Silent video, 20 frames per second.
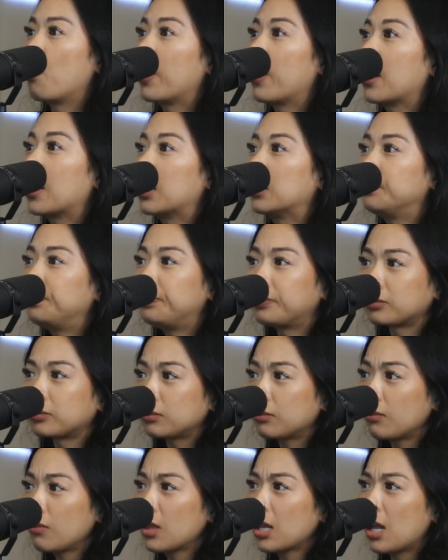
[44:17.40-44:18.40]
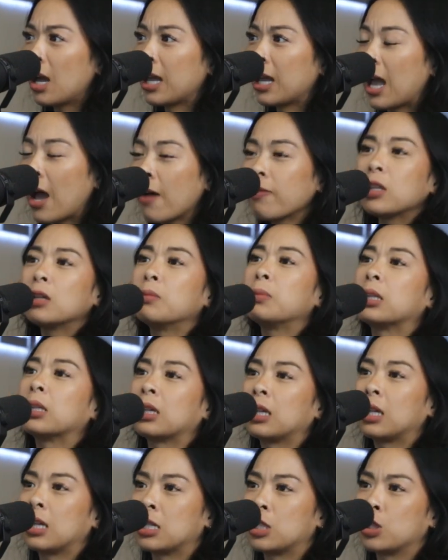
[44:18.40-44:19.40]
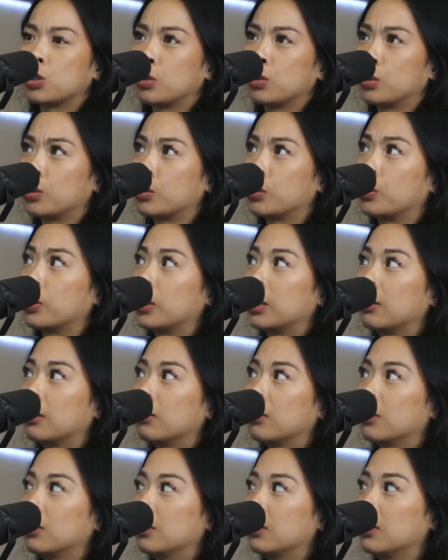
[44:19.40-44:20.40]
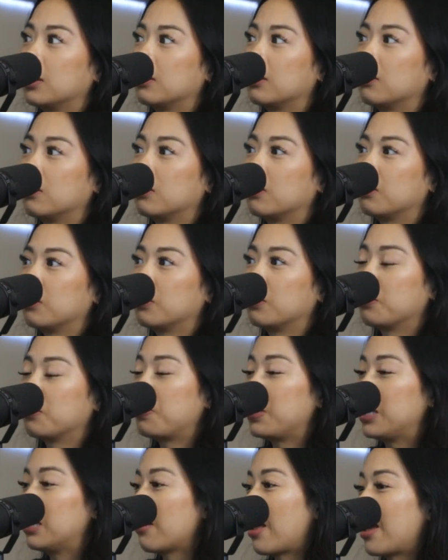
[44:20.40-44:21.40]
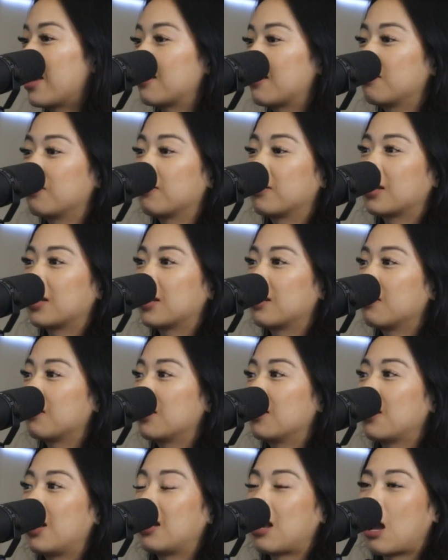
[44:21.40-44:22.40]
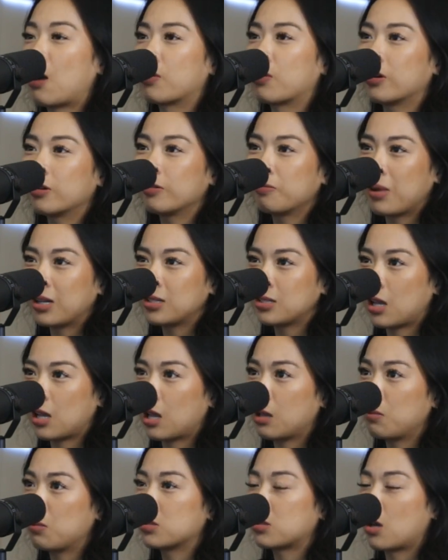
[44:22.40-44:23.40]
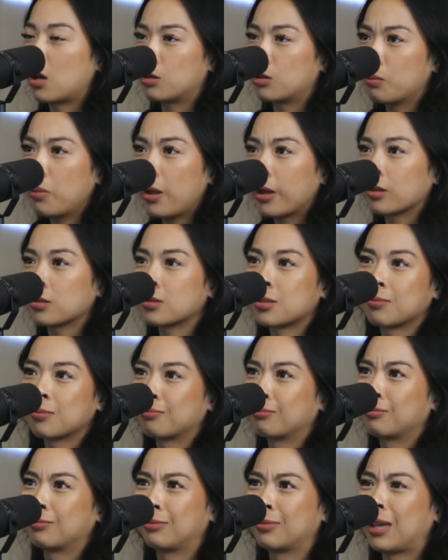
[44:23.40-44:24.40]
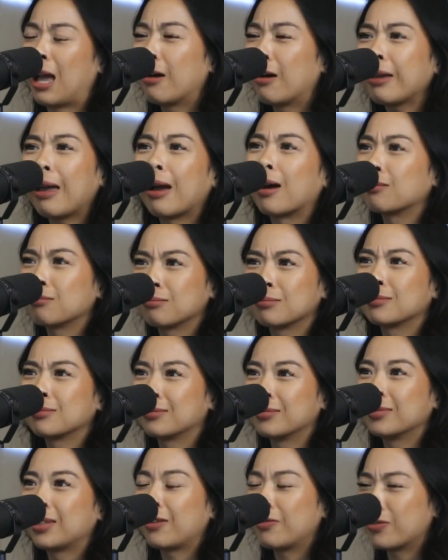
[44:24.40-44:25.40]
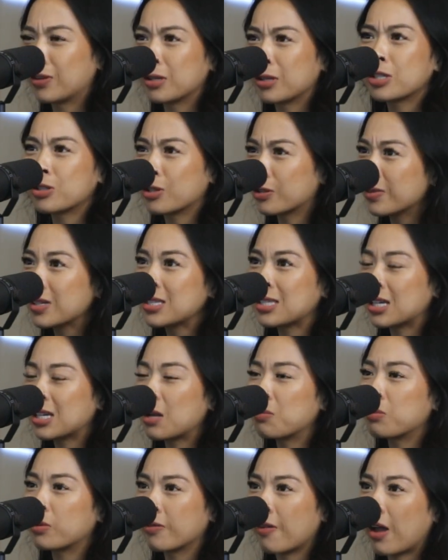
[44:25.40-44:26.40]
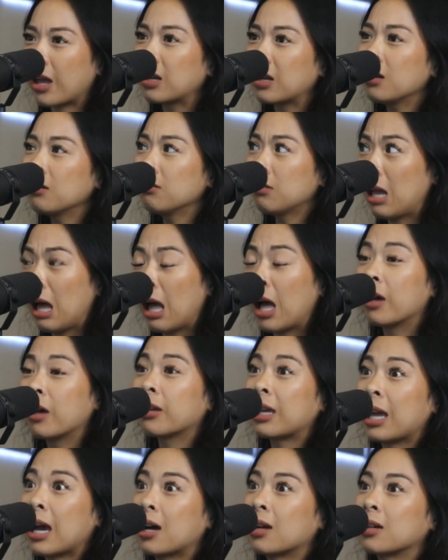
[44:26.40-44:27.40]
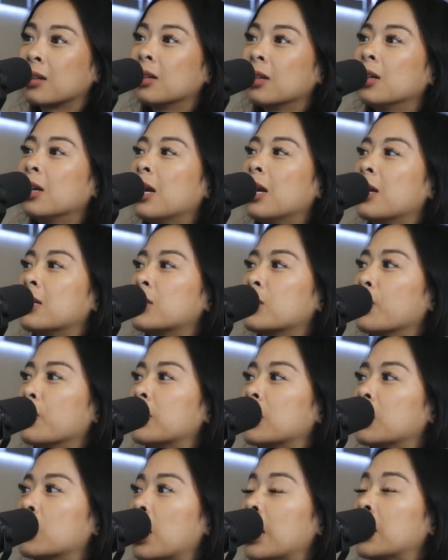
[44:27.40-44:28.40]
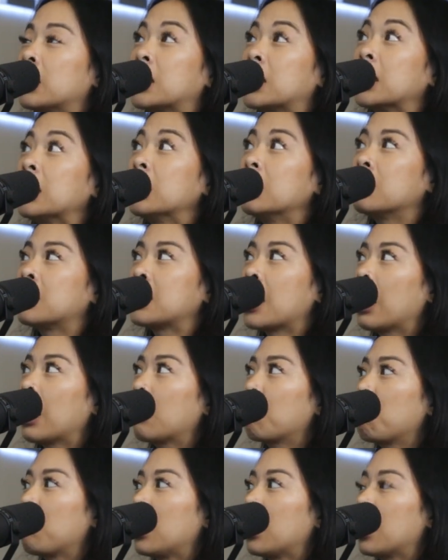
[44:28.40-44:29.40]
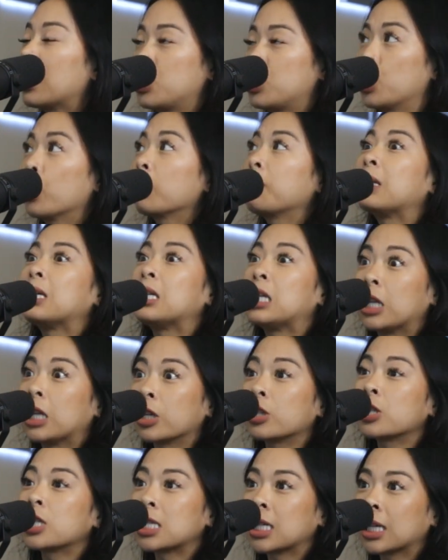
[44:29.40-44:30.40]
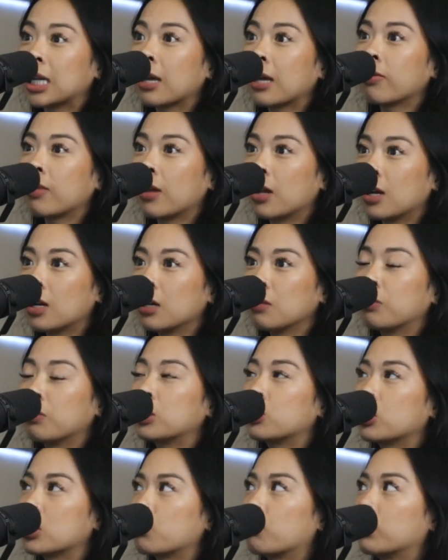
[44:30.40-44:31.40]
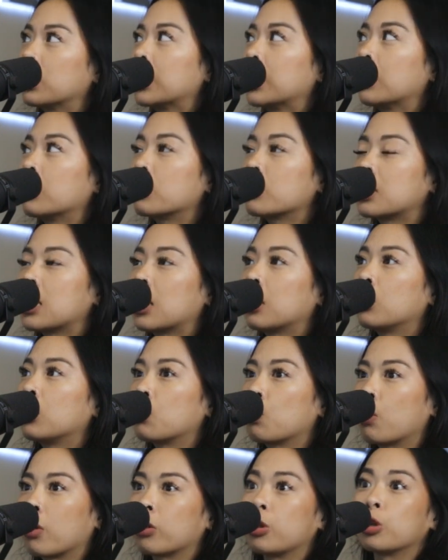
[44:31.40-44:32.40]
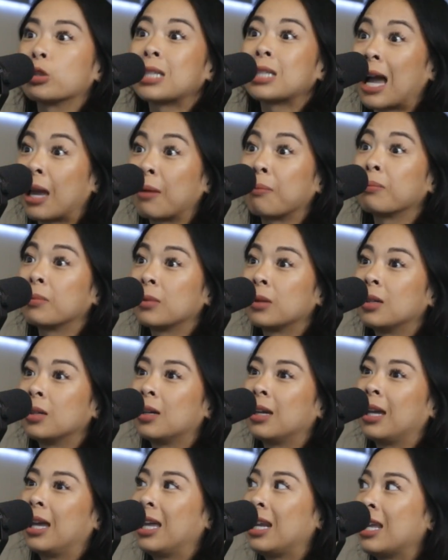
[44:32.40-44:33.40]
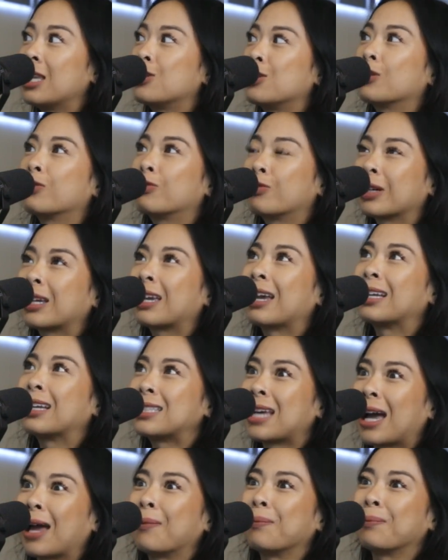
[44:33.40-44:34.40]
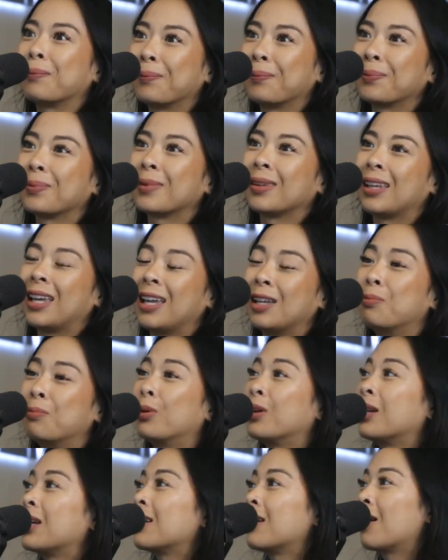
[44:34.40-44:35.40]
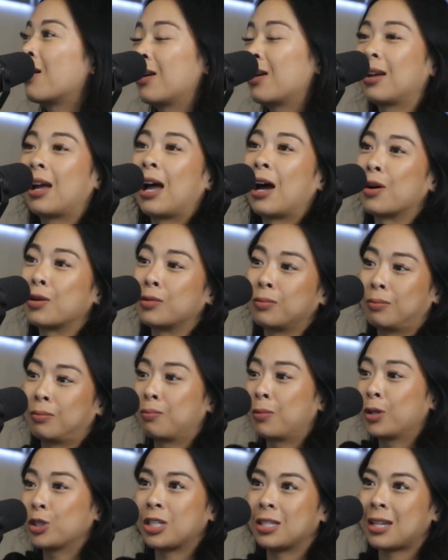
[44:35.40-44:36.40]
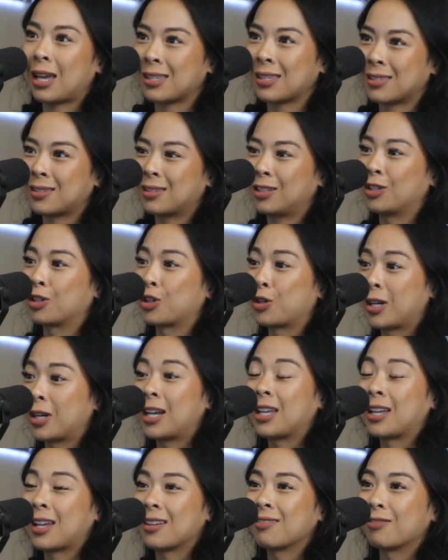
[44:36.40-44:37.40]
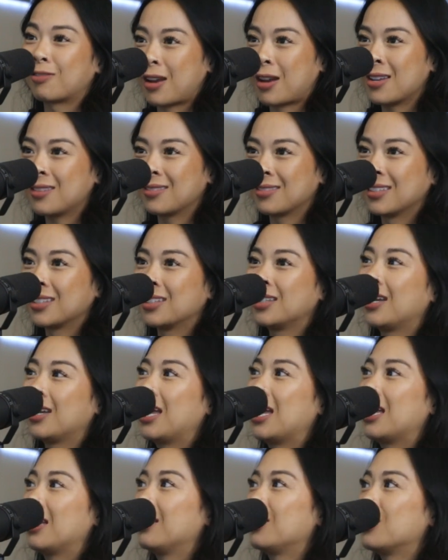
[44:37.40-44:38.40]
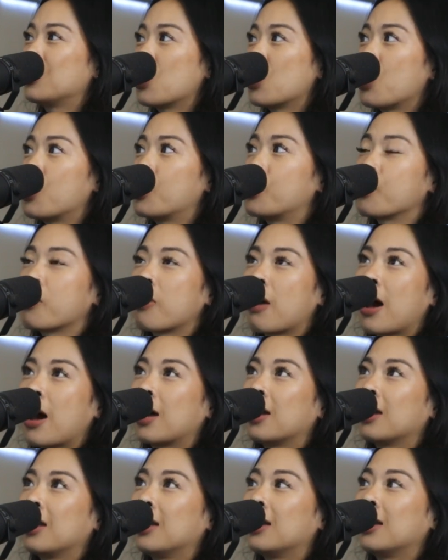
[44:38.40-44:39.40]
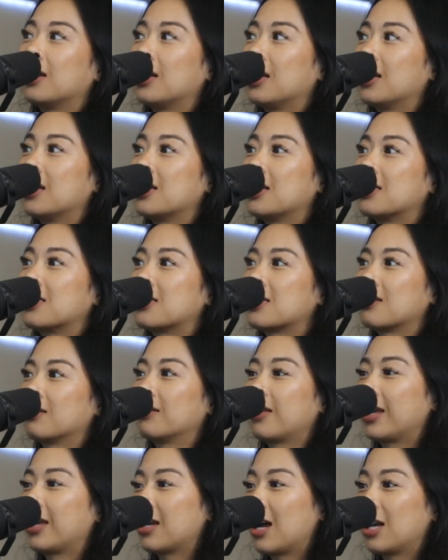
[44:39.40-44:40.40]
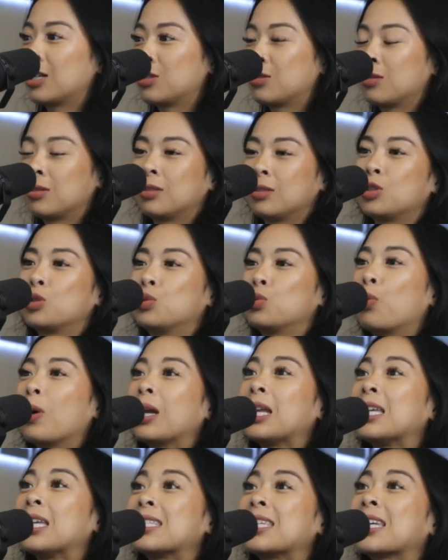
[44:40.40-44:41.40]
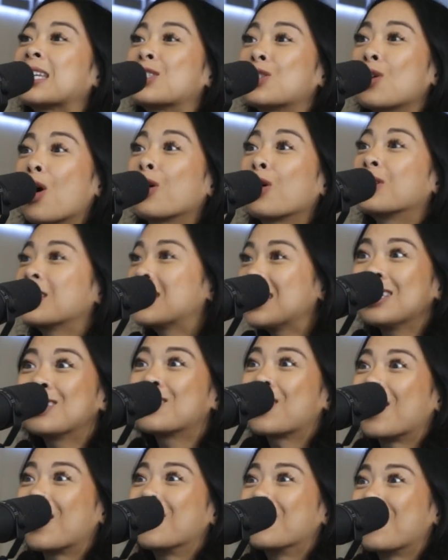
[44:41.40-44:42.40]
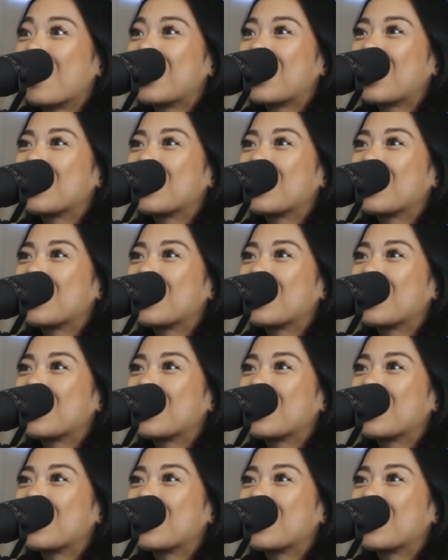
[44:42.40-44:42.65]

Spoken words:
Where I have the ability to be like, an hour of my time is $100. Hell yeah. Like for a service that I'm providing, hell yeah. So it didn't take me, it took me years to get there, but just really understand your worth, your time. It is your freaking time in putting out merchandise. You're creating it, right? Know that it is like a $26 t-shirt, right?